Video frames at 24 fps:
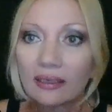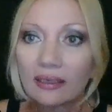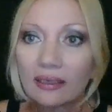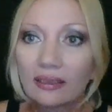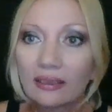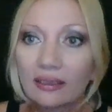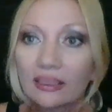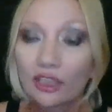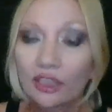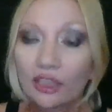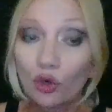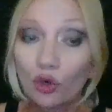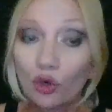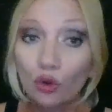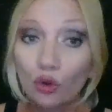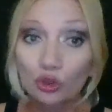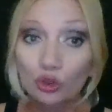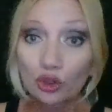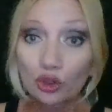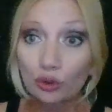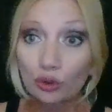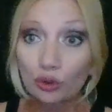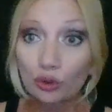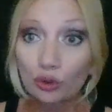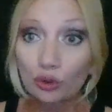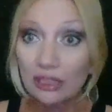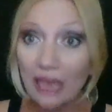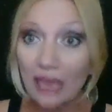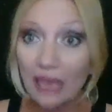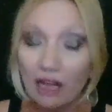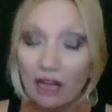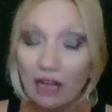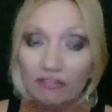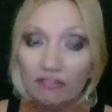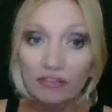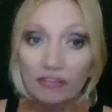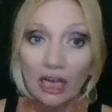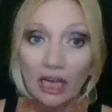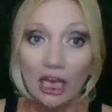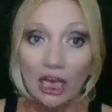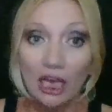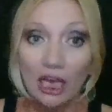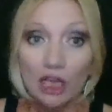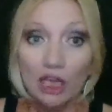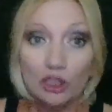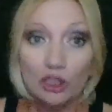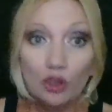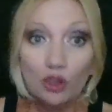their own true self.
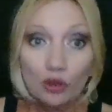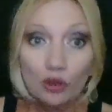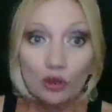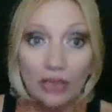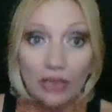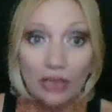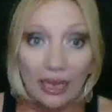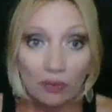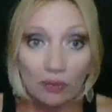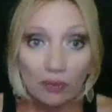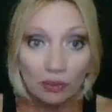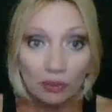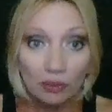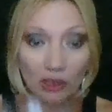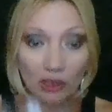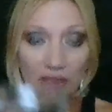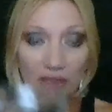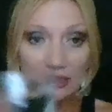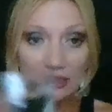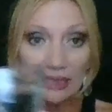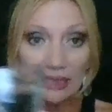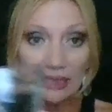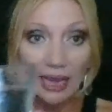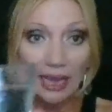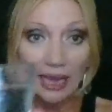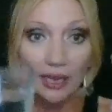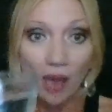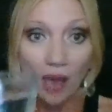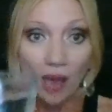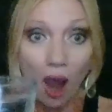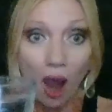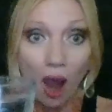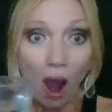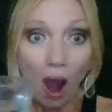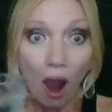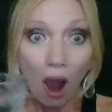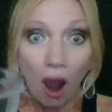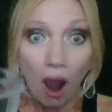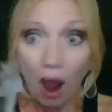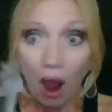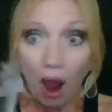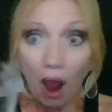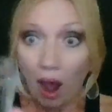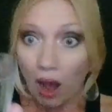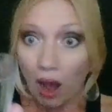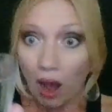So they will say, oh,